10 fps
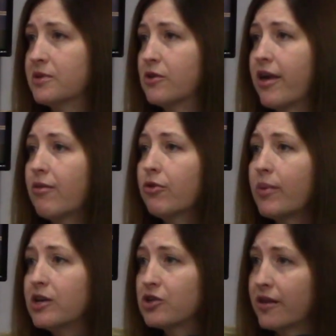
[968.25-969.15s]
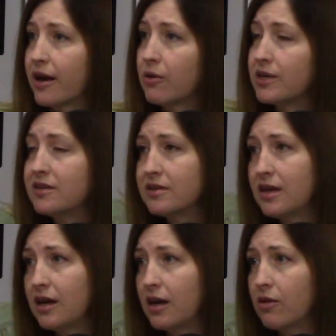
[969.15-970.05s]
So the information that I
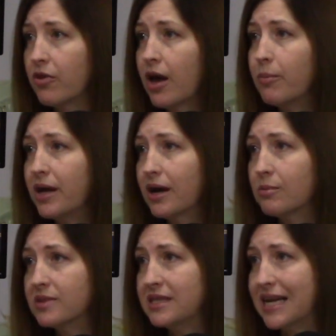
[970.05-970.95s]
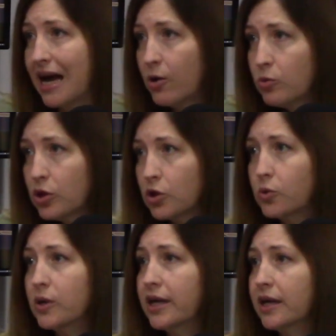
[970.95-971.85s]
receive becomes
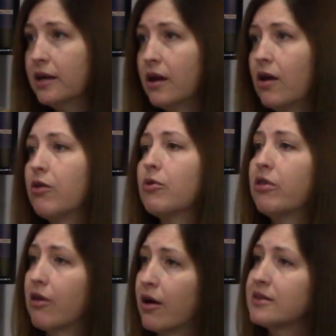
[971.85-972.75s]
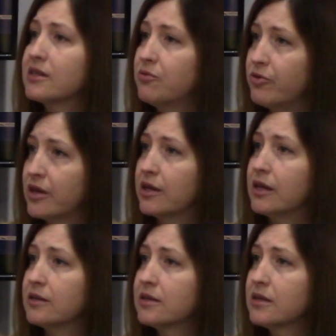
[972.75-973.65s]
downloaded through thoughts and
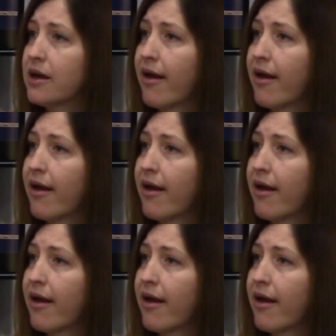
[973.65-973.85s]
feelings